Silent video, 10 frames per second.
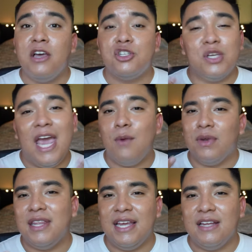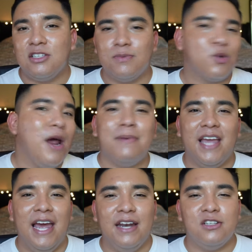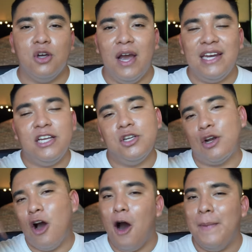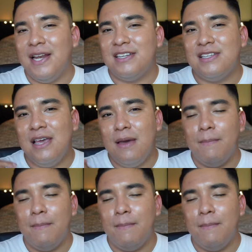so you can't really subscribe again, so I need you to comment.